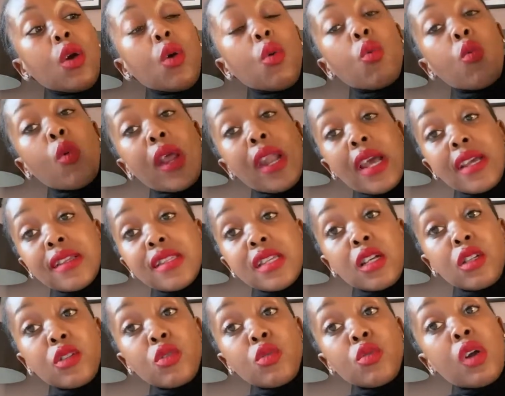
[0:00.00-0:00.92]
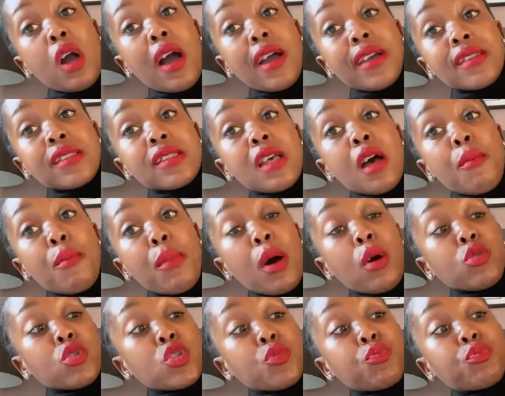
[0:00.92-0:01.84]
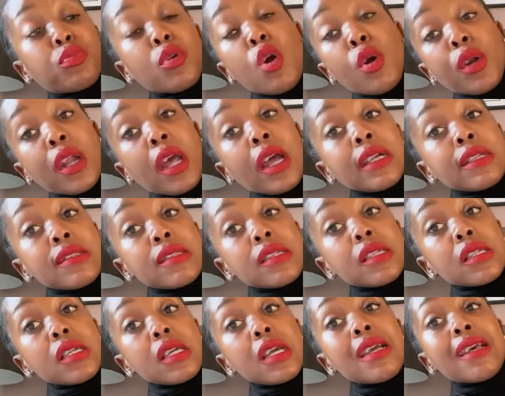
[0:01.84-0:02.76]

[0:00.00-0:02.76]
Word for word: when i tell you guys about product